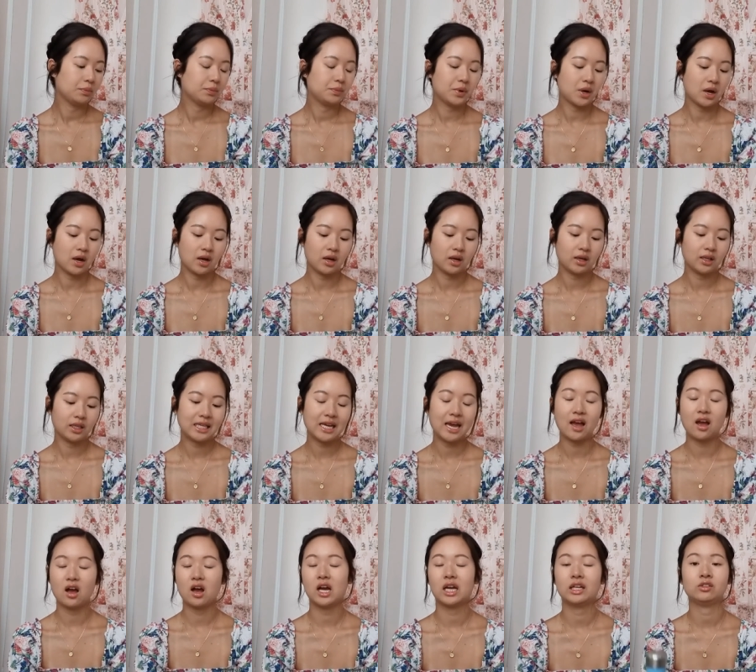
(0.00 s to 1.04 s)
But
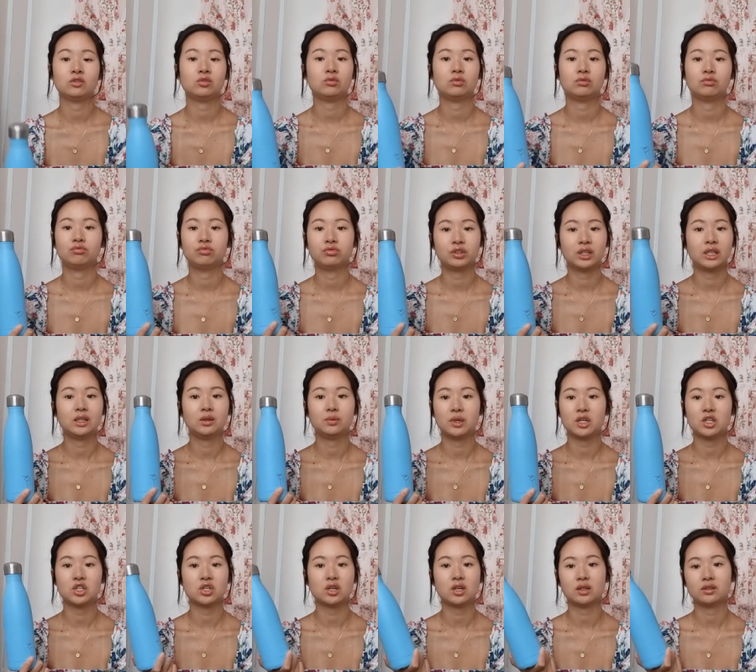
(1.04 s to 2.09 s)
yeah, I really
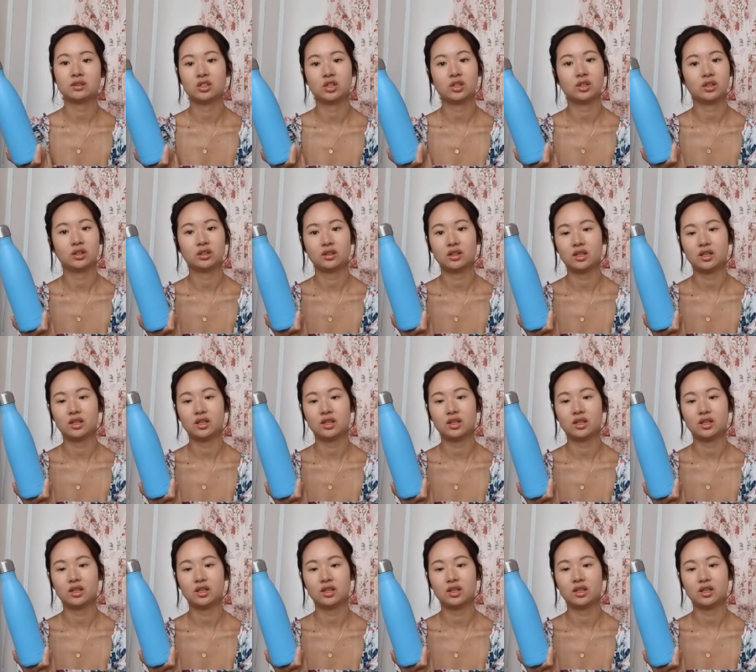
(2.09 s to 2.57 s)
wish I took